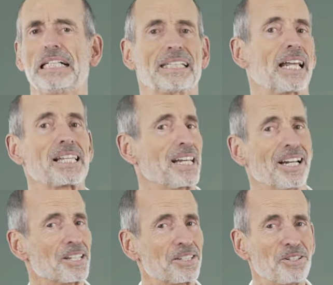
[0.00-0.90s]
is
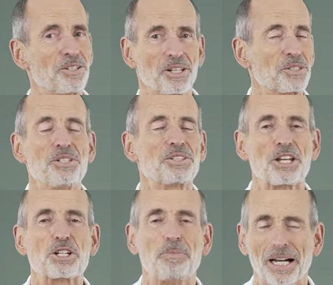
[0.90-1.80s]
not relaxing
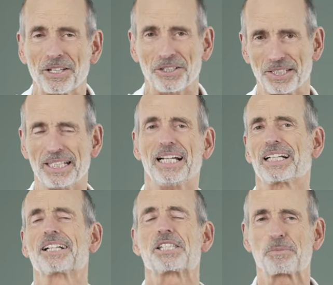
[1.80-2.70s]
the
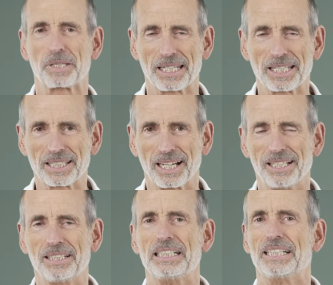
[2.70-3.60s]
situation. Quite the
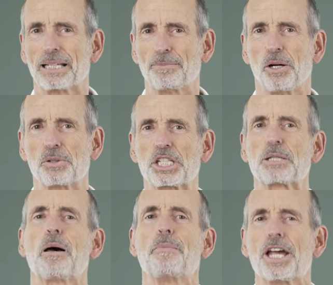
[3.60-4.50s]
opposite,
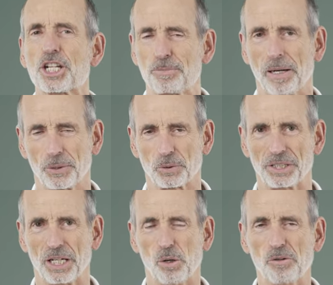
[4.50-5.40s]
tensions increase
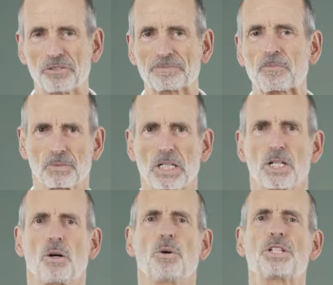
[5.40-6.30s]
over time.
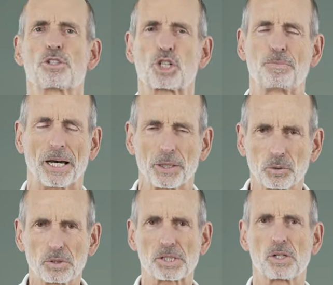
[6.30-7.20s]

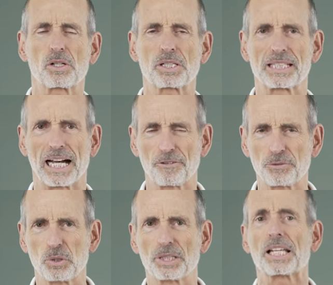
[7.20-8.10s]
All these
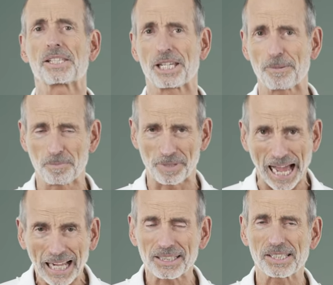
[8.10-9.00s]
tensions that have been
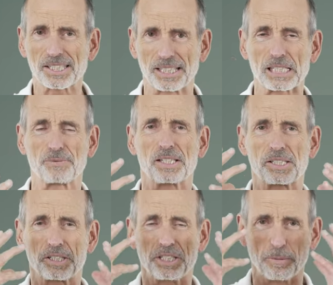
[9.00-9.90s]
building up in our
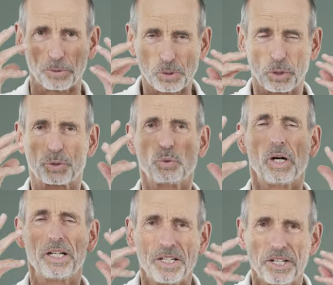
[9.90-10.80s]
muscles overnight
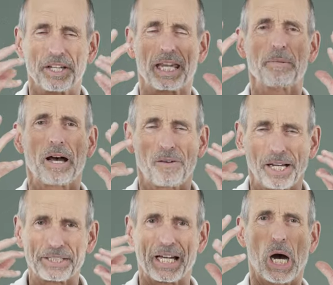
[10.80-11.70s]
need to be
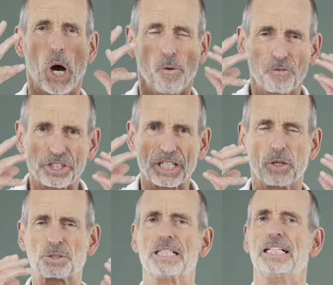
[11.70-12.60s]
released. So the
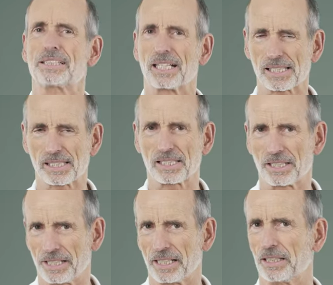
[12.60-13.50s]
lack of chewing
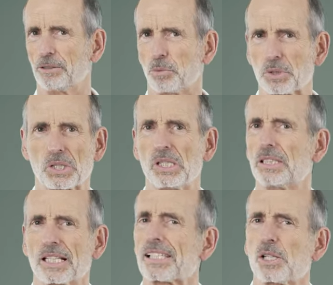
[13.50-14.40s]
work, which is not
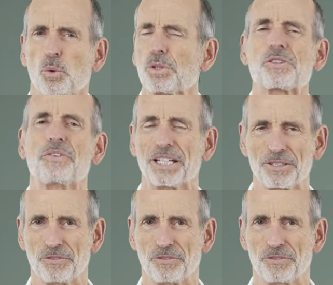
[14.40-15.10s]
needed anymore because our